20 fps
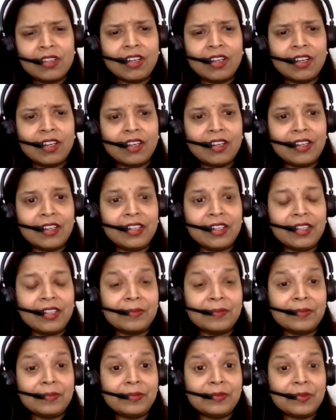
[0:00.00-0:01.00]

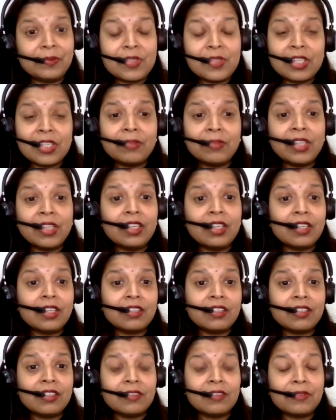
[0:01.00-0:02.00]
Something
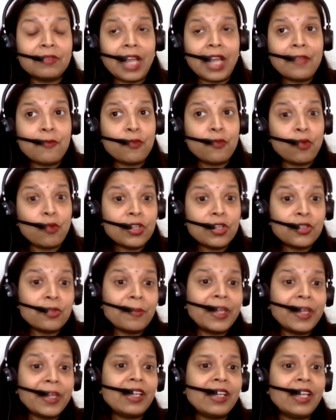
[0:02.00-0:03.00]
I want to
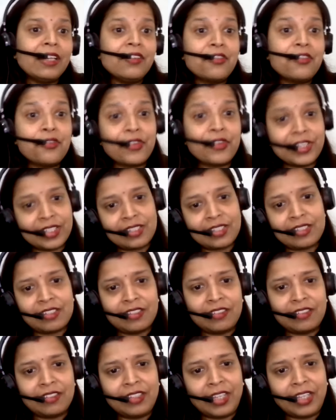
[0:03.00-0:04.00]
make interest
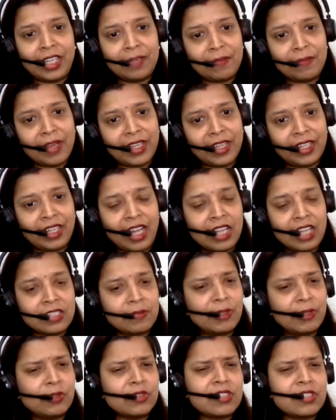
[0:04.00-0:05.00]
in my class
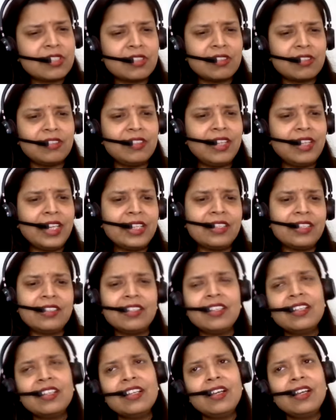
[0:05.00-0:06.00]
because like
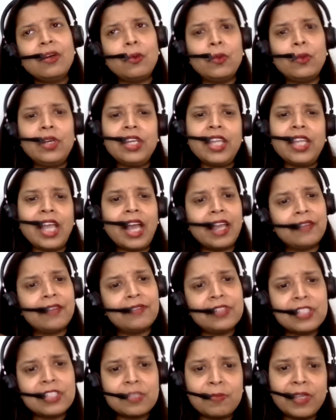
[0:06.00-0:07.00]
only I
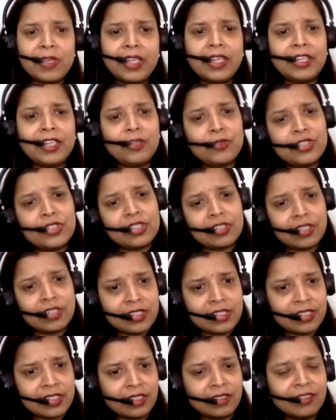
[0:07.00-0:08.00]
will speak and you just
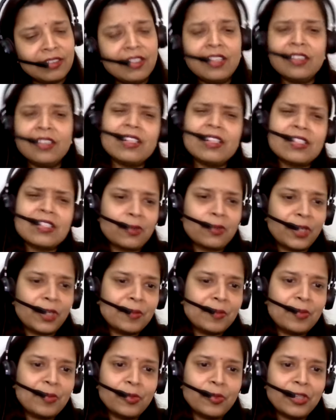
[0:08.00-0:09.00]
listen. That is
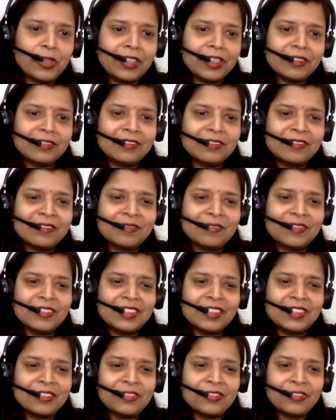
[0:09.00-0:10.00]
quite boring.
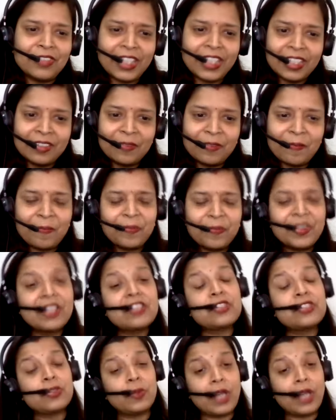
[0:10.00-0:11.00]
Fine.
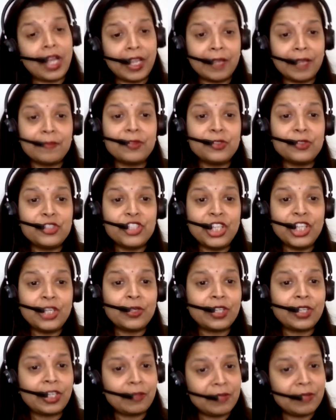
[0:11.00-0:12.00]
So I am Ruchi,
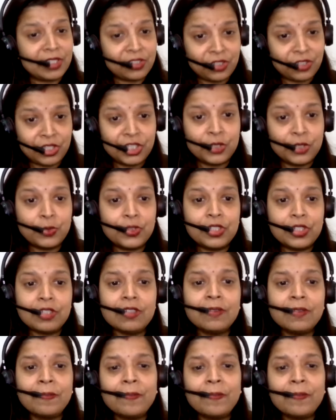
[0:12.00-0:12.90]
your chemistry tutor.